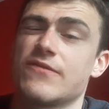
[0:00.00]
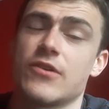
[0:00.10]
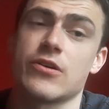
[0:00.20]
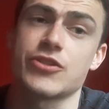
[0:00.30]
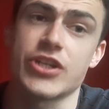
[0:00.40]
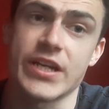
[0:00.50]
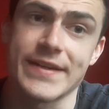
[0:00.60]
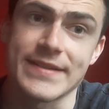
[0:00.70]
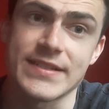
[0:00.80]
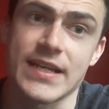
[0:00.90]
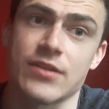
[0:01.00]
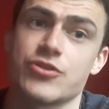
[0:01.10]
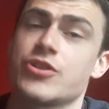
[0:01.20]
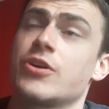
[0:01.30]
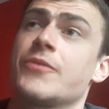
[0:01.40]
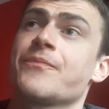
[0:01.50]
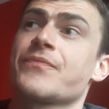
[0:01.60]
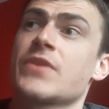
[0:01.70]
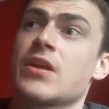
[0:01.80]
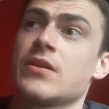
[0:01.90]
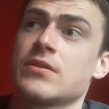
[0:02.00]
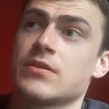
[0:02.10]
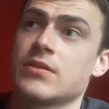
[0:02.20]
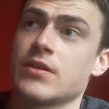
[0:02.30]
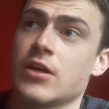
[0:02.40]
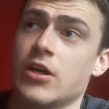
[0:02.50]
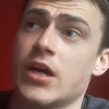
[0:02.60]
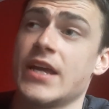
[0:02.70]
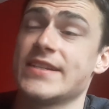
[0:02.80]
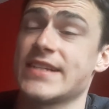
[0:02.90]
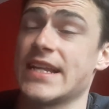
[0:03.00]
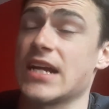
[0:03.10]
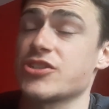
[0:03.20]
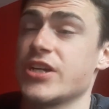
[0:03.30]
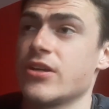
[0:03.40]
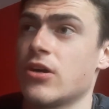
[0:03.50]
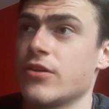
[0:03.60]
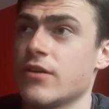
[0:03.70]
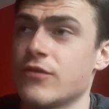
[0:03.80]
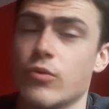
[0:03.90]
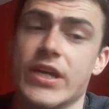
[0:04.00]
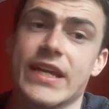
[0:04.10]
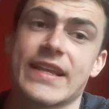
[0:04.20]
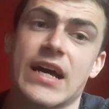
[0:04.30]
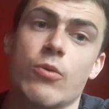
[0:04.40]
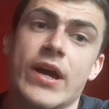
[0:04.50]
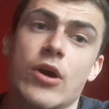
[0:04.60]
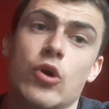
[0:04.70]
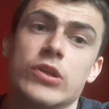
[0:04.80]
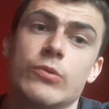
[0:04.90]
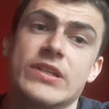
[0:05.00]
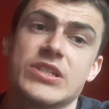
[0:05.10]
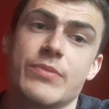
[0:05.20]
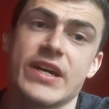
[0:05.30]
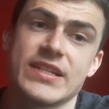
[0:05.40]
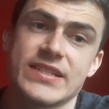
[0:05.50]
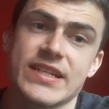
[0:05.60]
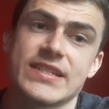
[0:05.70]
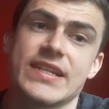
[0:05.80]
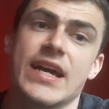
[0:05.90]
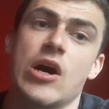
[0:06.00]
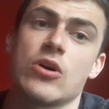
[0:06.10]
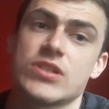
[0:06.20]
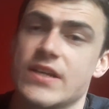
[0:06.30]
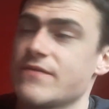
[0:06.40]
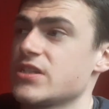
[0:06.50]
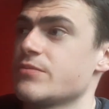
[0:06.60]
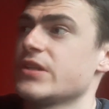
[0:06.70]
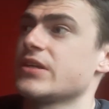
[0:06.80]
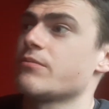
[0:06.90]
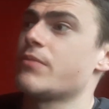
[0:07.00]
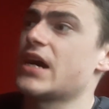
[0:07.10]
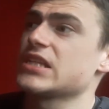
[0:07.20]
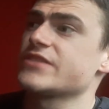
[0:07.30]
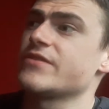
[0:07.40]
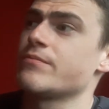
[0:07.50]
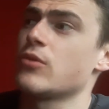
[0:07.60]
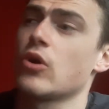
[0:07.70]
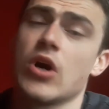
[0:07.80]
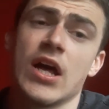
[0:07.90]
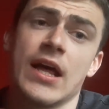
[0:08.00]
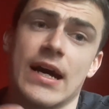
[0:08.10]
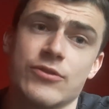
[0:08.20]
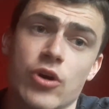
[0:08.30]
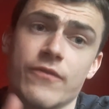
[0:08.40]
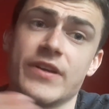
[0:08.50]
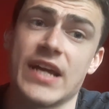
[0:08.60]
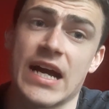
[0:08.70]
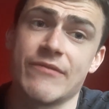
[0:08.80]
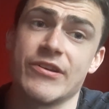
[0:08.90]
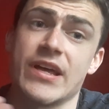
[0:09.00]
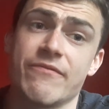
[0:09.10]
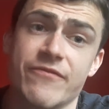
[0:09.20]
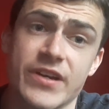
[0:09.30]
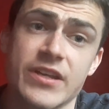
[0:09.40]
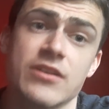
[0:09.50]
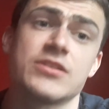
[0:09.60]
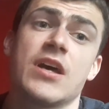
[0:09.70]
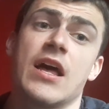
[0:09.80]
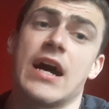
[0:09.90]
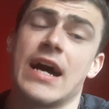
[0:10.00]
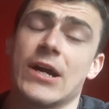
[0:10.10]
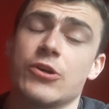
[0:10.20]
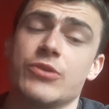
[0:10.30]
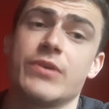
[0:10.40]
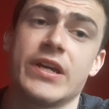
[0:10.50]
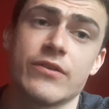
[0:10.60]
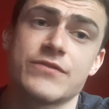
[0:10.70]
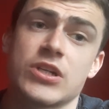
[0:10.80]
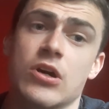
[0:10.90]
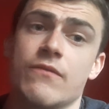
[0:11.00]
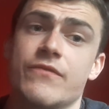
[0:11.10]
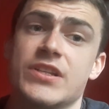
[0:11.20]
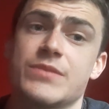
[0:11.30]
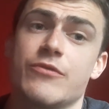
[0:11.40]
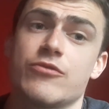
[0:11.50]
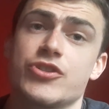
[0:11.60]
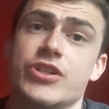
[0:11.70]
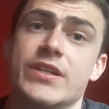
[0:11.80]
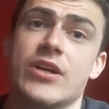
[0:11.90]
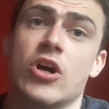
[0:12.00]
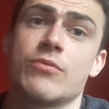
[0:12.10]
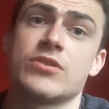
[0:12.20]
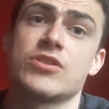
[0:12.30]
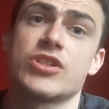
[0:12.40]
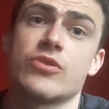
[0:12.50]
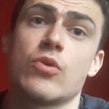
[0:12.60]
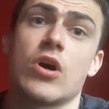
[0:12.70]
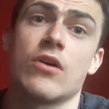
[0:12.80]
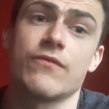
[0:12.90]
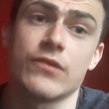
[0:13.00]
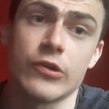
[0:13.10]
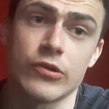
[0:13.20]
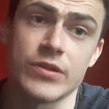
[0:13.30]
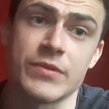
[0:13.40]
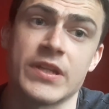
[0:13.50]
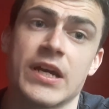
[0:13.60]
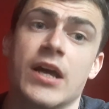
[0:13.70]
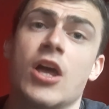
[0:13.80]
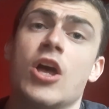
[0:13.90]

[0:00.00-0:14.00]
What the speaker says: for Jadon Sancho. Yeah, he said actually, you know, the other week that we're only willing to pay £60 or £70 million for him, but I don't think either of them figures are going to be enough to convince Borussia Dortmund to offload him in that.